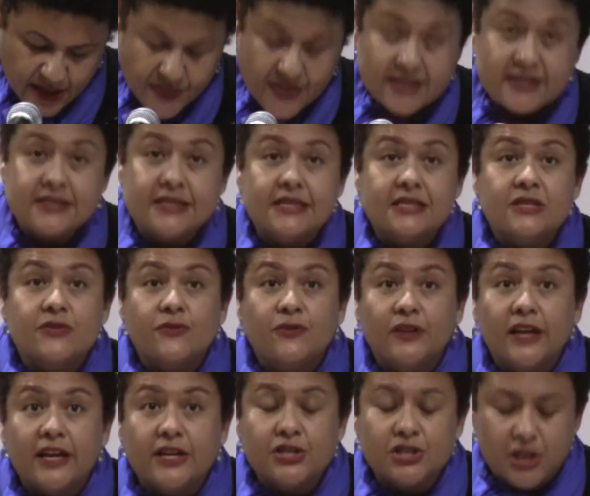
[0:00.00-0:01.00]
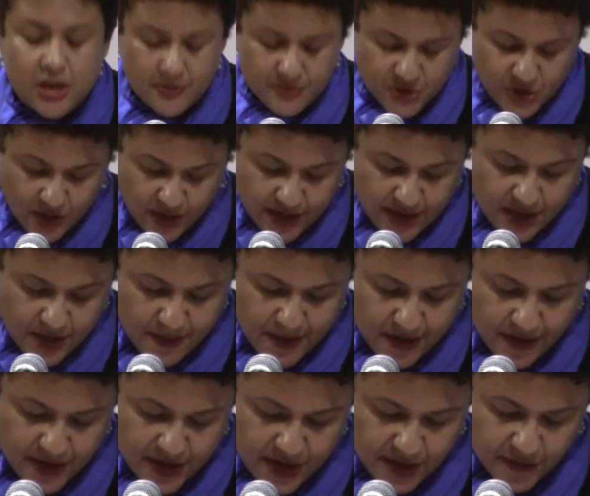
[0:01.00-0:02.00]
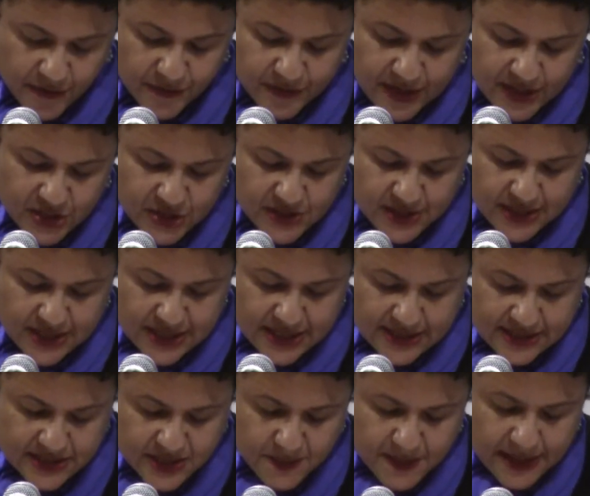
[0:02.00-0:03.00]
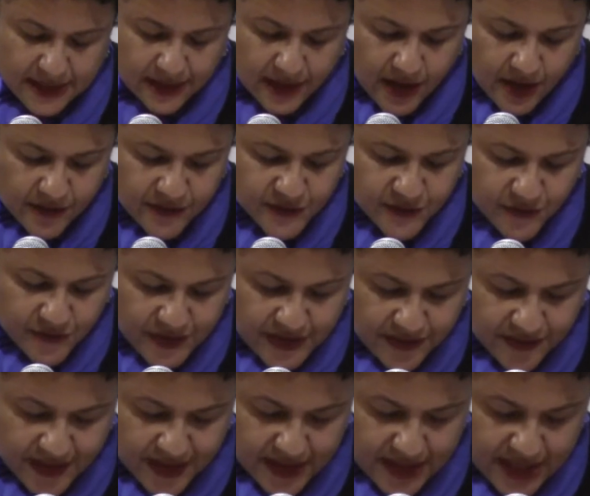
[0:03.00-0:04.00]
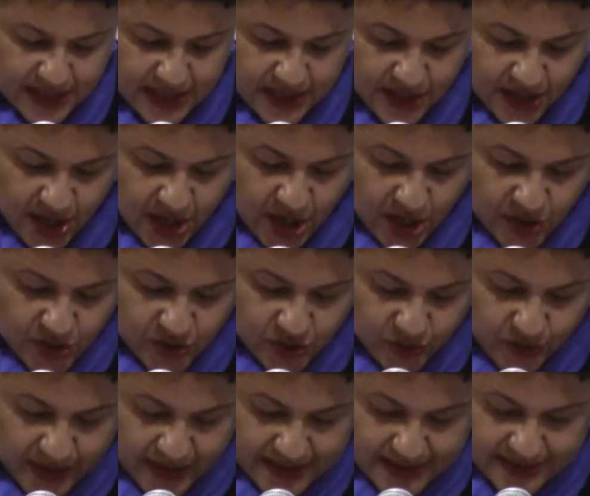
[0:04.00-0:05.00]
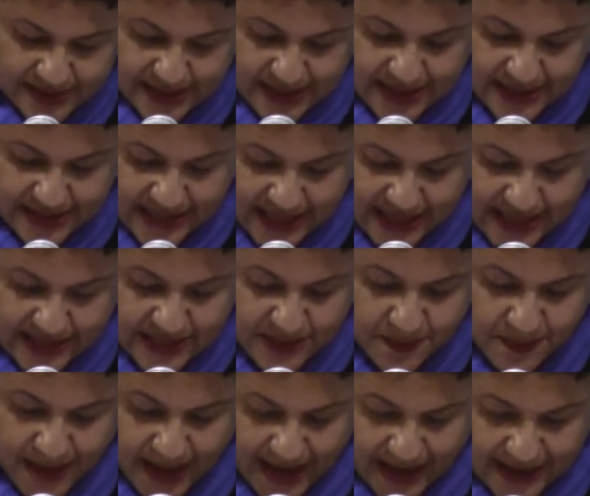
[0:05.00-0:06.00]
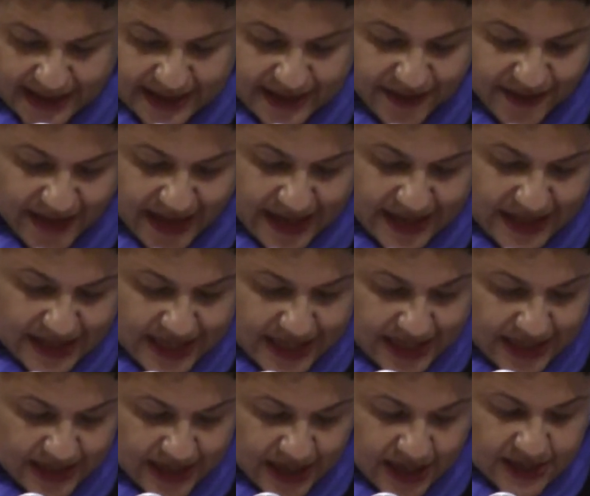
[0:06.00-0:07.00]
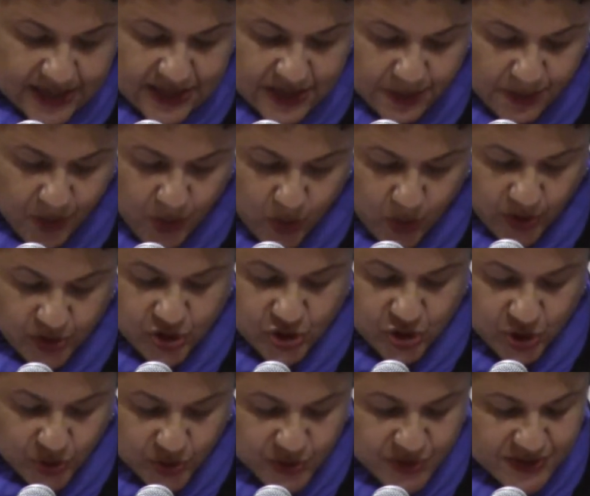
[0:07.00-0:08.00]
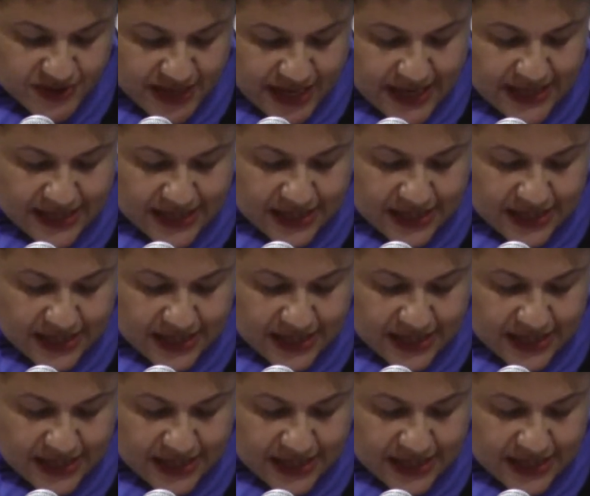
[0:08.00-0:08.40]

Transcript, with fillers: This is flesh I'm talking about here, flesh that needs to be loved, feet that need to rest and dance, backs that need support, shoulders that